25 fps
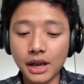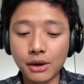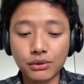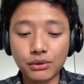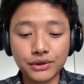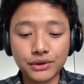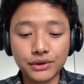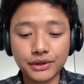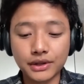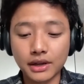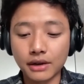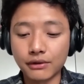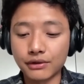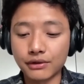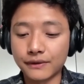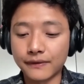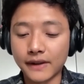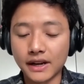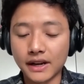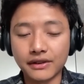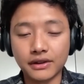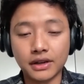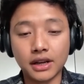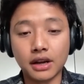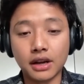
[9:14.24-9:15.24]
It was
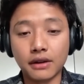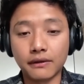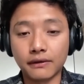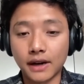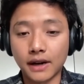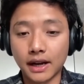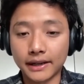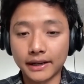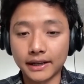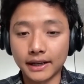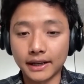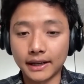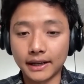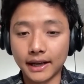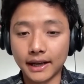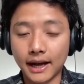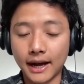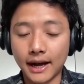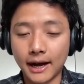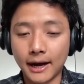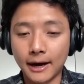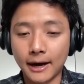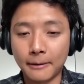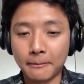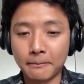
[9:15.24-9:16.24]
very nerve-wracking,
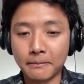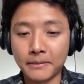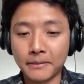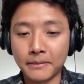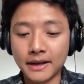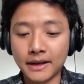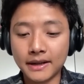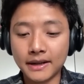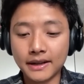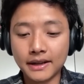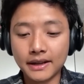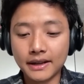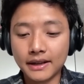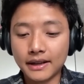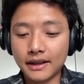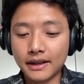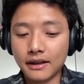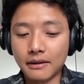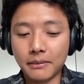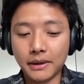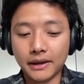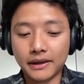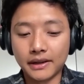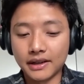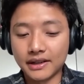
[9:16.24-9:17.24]

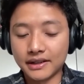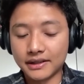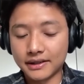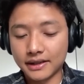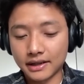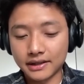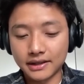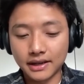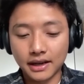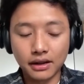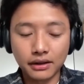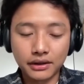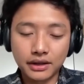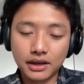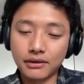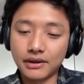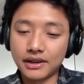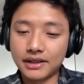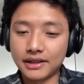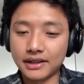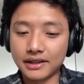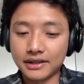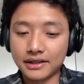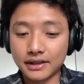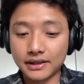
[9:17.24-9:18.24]
because as a healthcare
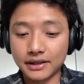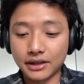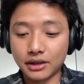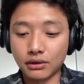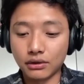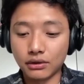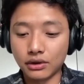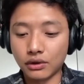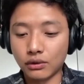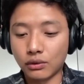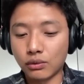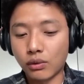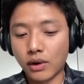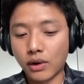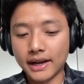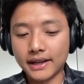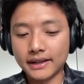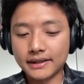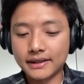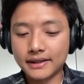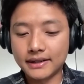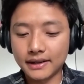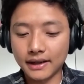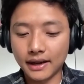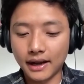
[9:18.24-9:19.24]
assistant, you're
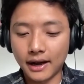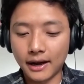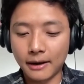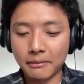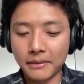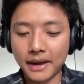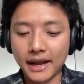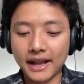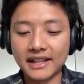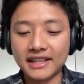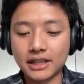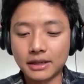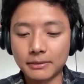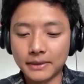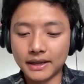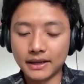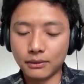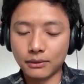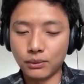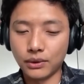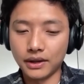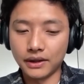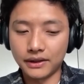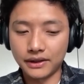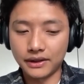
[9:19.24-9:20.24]
quite intimate
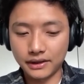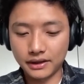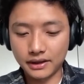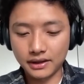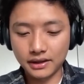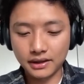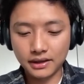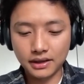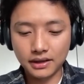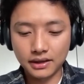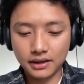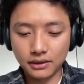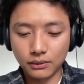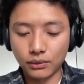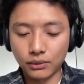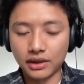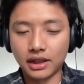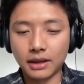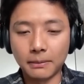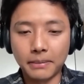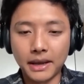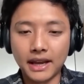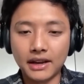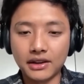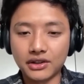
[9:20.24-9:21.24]
with the
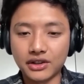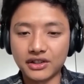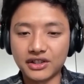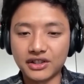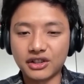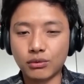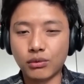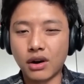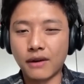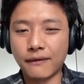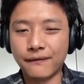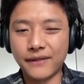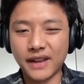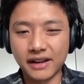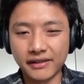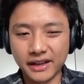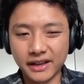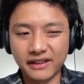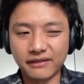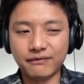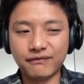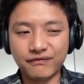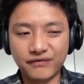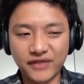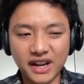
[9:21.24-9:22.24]
patients, who are very,
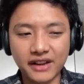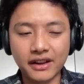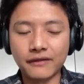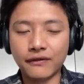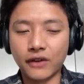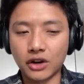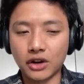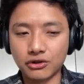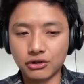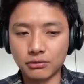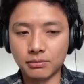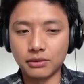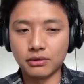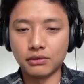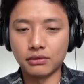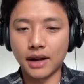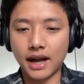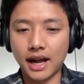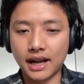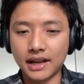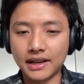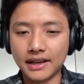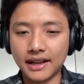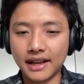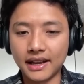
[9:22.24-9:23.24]
very vulnerable,
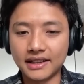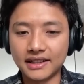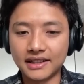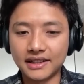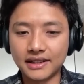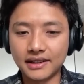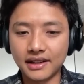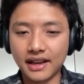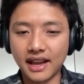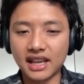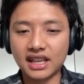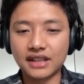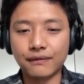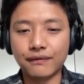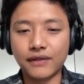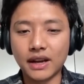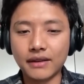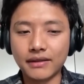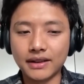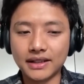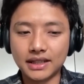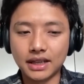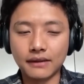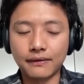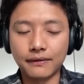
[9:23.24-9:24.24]
and it's
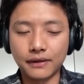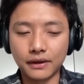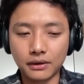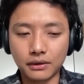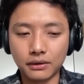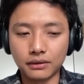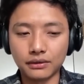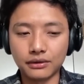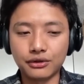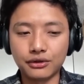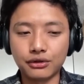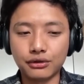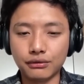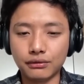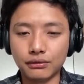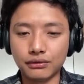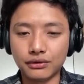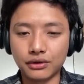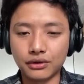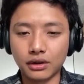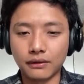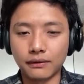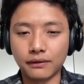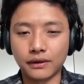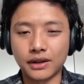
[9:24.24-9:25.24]
very difficult to
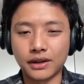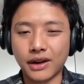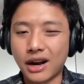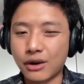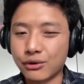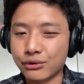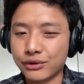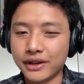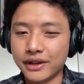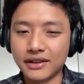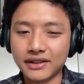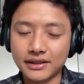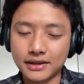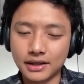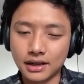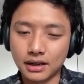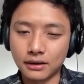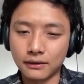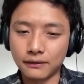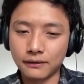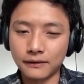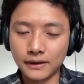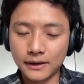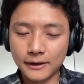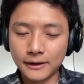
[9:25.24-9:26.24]
sort of ground
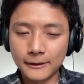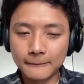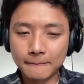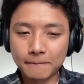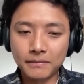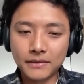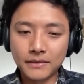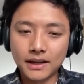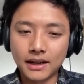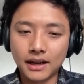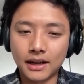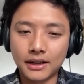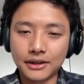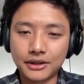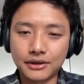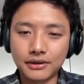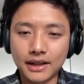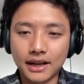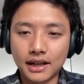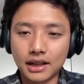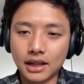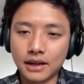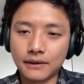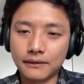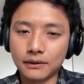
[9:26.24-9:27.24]
yourself to
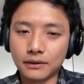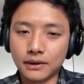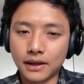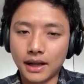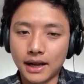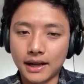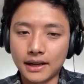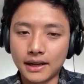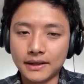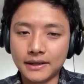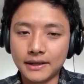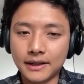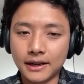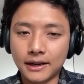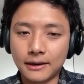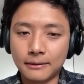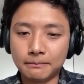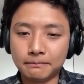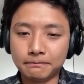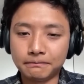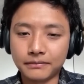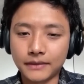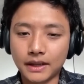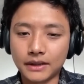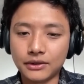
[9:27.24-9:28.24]
that level and
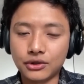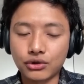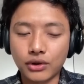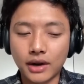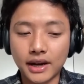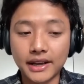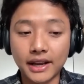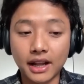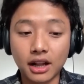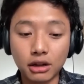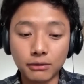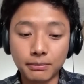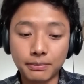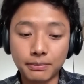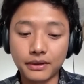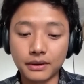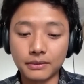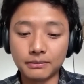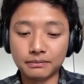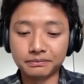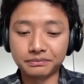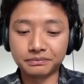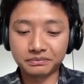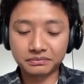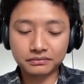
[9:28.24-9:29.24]
try and help
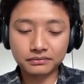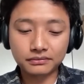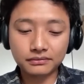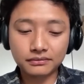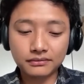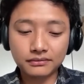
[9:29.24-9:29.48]
them.